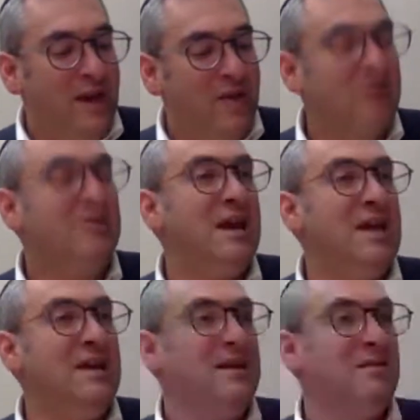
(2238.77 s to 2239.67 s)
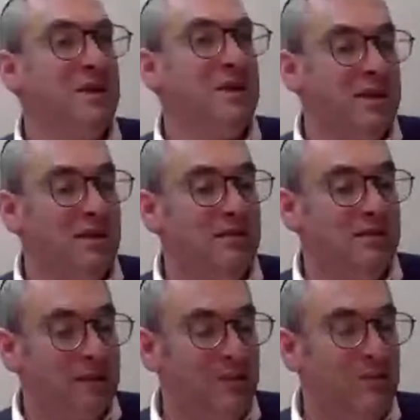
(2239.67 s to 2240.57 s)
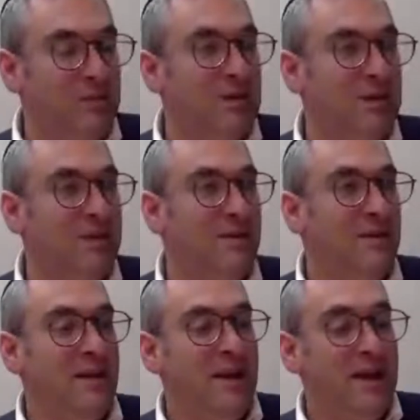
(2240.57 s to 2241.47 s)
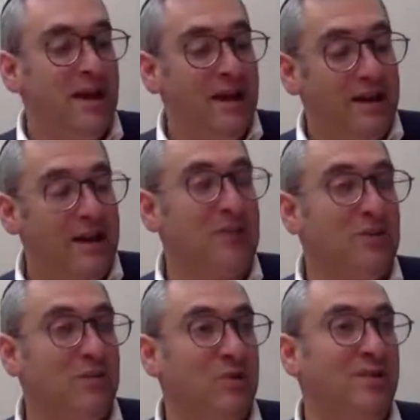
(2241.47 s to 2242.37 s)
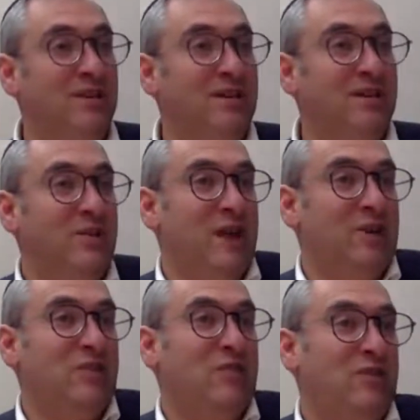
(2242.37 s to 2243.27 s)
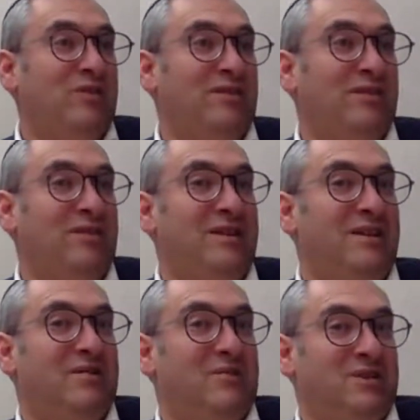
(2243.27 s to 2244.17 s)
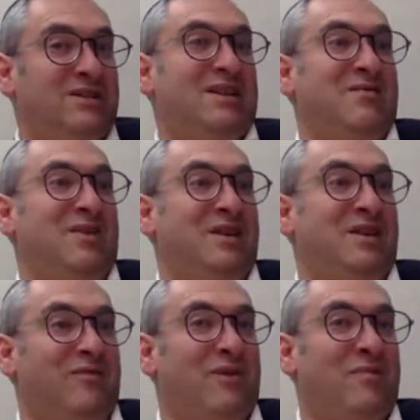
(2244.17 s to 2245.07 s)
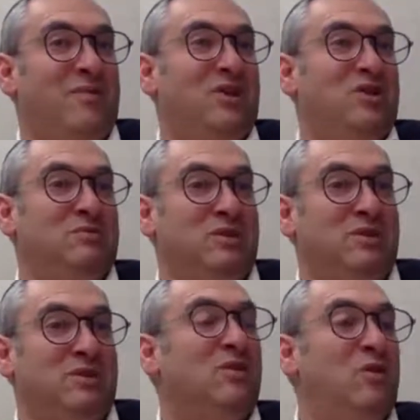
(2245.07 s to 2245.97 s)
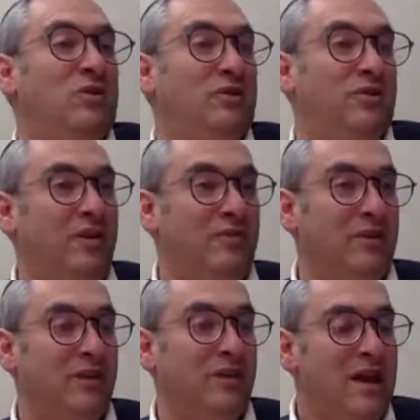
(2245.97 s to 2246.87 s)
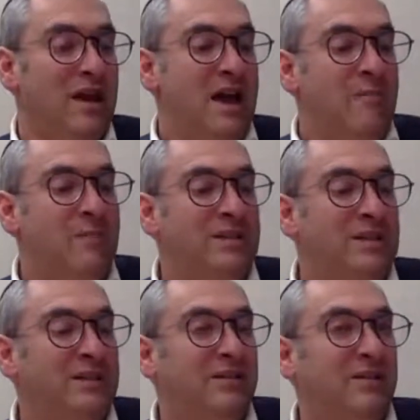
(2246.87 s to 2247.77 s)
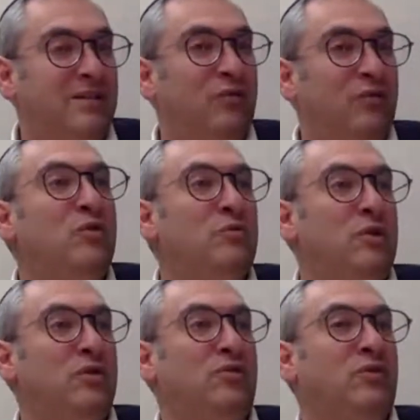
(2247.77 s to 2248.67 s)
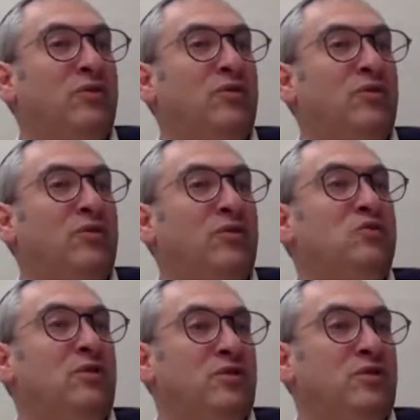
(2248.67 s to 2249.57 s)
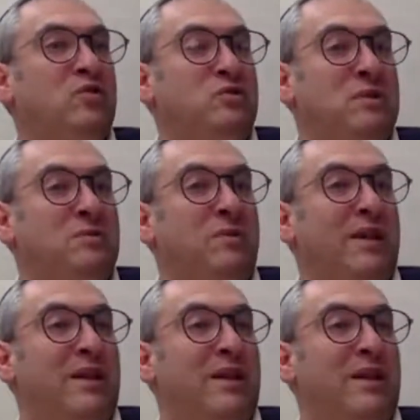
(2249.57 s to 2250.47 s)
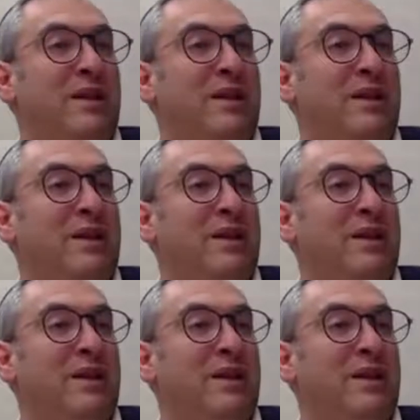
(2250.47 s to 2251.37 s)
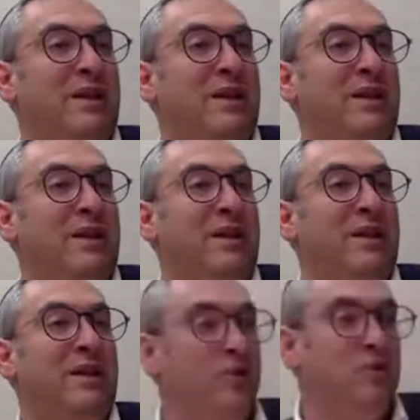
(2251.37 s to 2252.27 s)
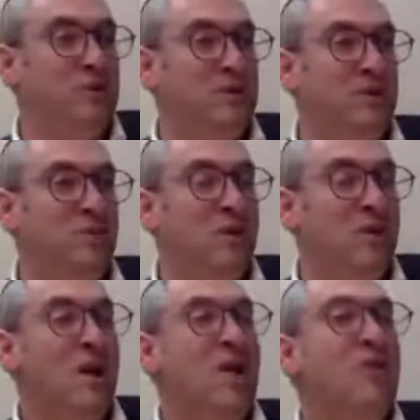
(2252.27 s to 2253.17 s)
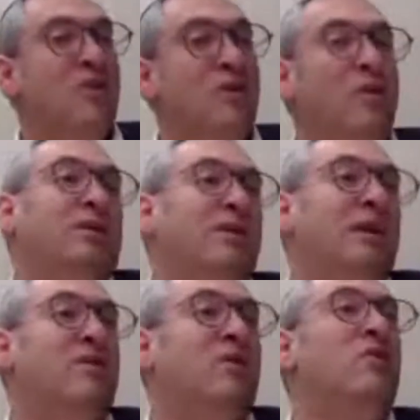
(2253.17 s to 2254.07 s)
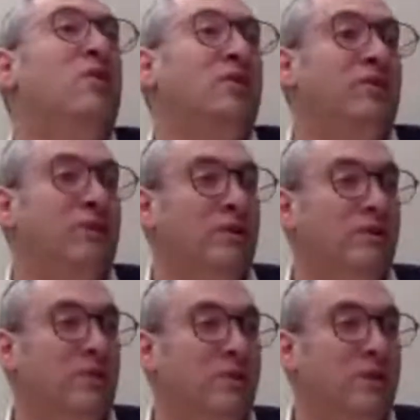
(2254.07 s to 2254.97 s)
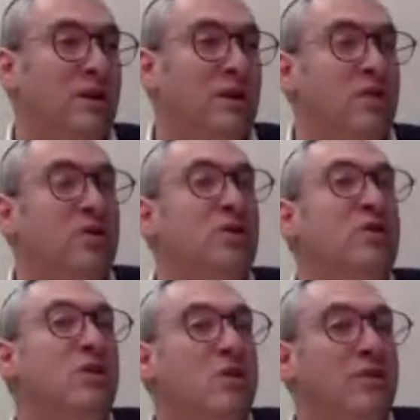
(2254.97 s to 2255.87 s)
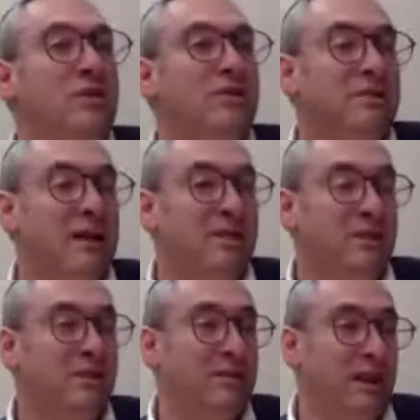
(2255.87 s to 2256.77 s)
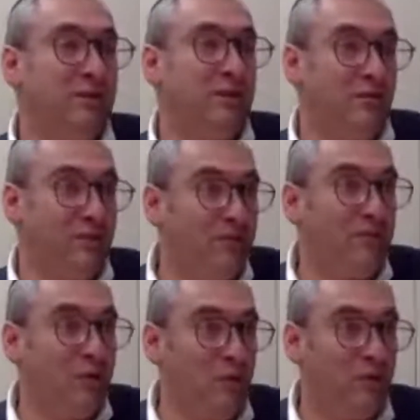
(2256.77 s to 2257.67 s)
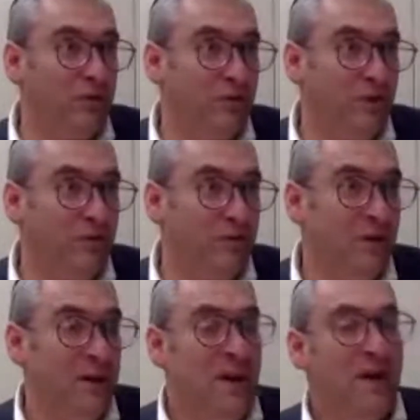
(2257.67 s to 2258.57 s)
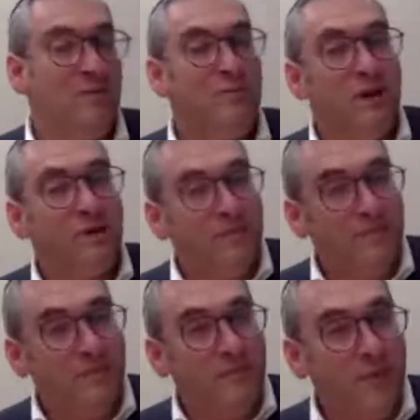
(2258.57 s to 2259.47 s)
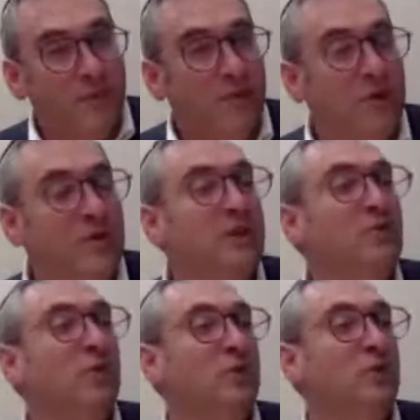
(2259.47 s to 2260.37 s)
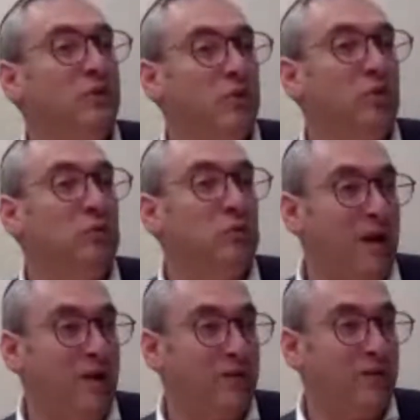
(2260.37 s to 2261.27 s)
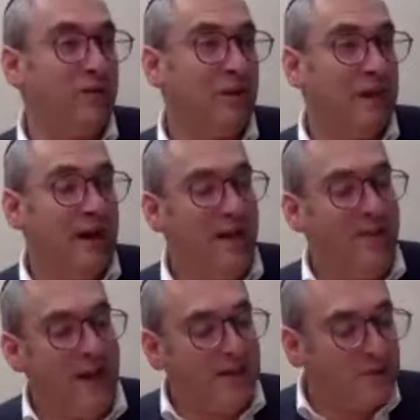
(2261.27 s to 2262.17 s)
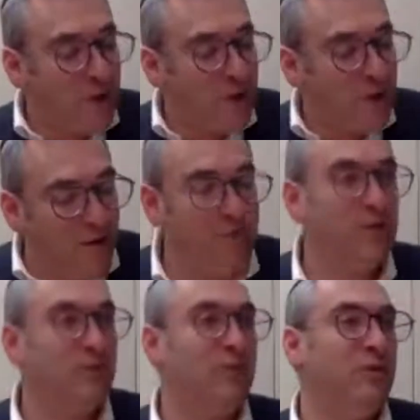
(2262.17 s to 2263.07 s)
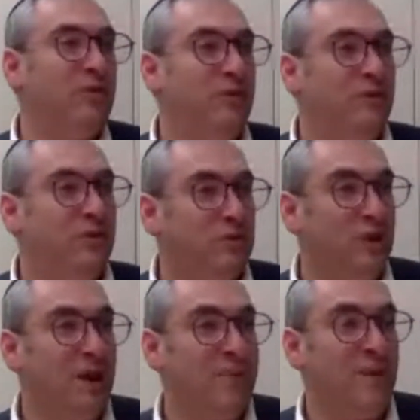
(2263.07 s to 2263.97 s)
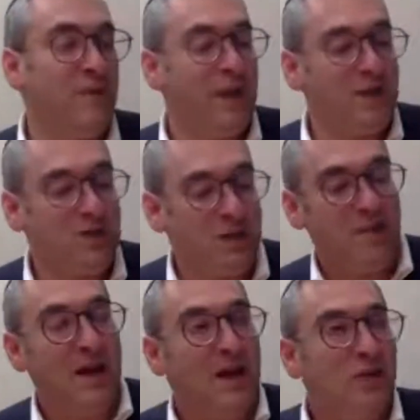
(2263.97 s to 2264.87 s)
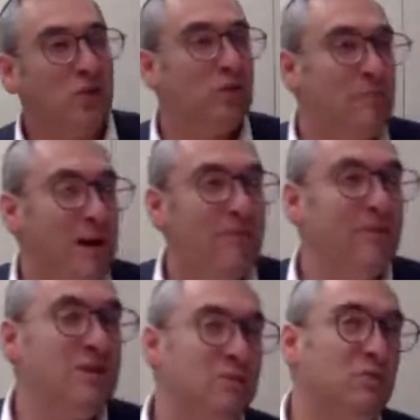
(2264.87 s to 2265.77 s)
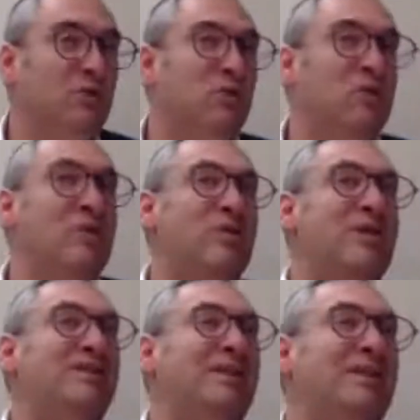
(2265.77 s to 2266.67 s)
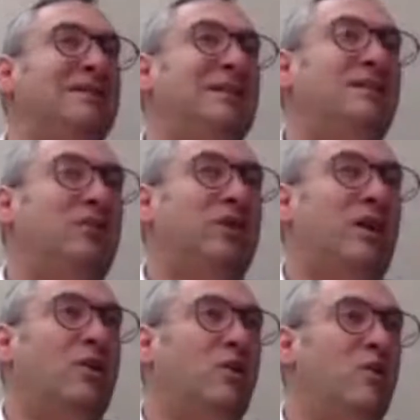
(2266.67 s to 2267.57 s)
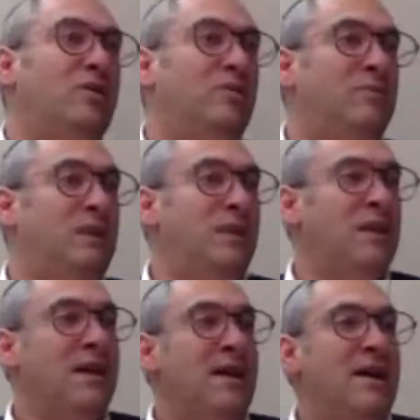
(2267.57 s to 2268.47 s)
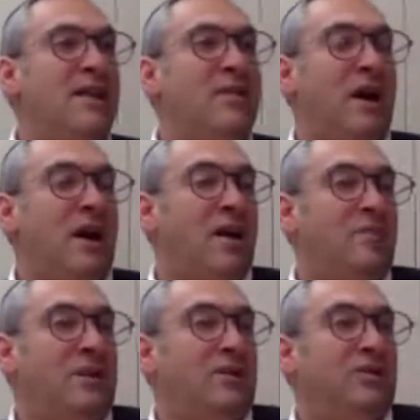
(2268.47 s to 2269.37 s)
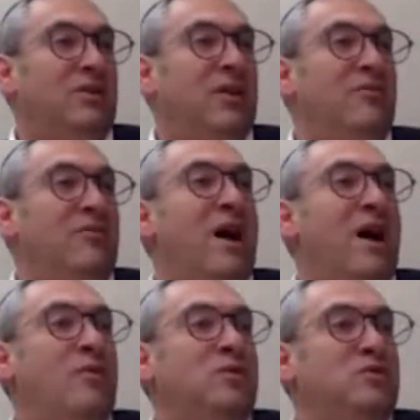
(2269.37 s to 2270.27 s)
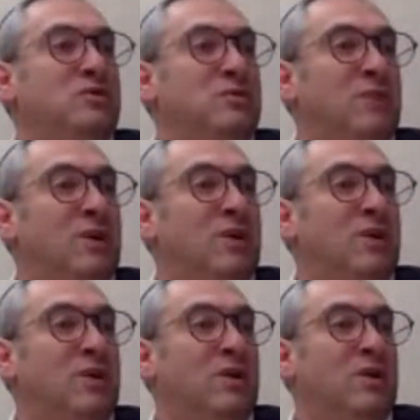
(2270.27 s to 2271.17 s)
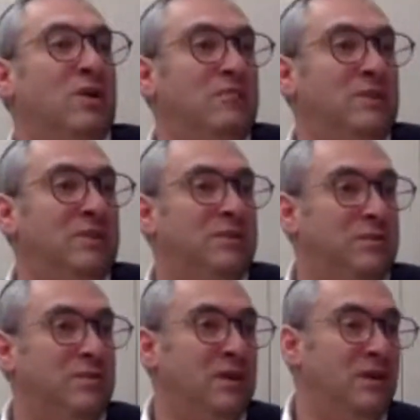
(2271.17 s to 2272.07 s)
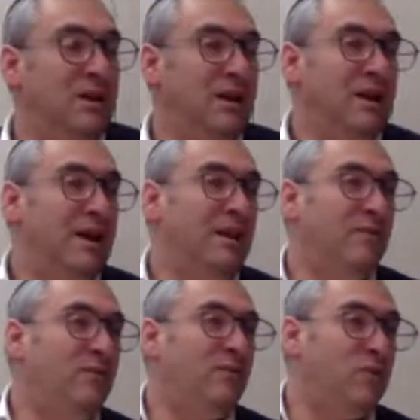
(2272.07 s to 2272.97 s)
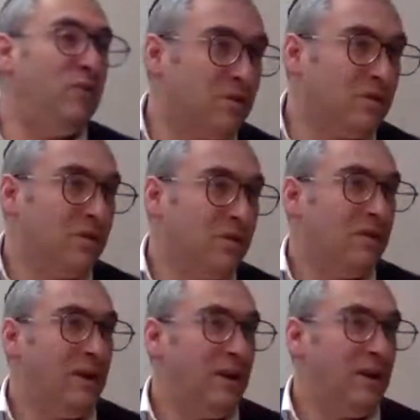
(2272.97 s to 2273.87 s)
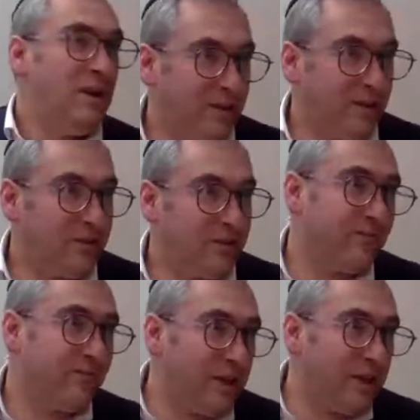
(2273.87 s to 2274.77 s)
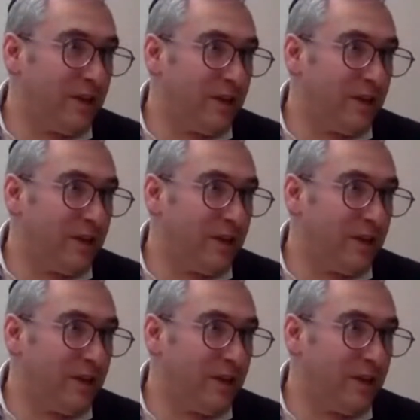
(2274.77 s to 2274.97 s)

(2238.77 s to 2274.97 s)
They're taking meaning literally. In Egypt, where's the DNA? They're actually physically receiving from the Egyptians the gold and silver. But this is footprints for the future of the Jewish people, that as they go into whatever exile they're going to be into, they're going to take their gold and silver. You're going to go there to take not their physical gold and silver, but the nitzotos, those sparks. And that's how this verse is described. That when Hashem took them out of Egypt, there were certain things that he did because they are going to be the harbingers of how the Jewish people are going to need to be in future exiles.